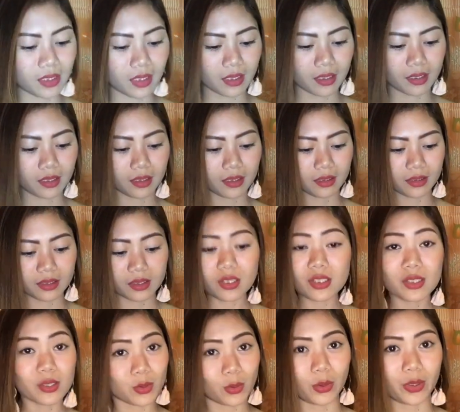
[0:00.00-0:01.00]
sa, sa
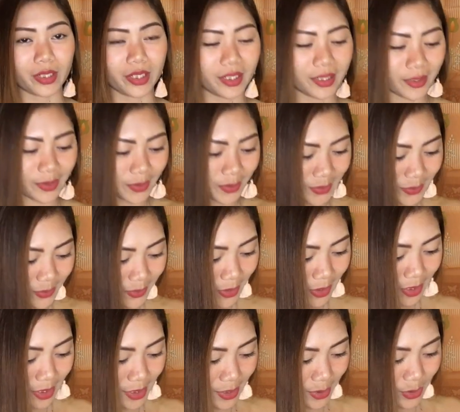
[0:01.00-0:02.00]
store.
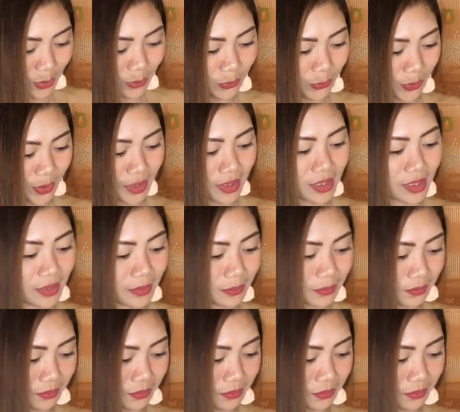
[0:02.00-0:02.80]
So first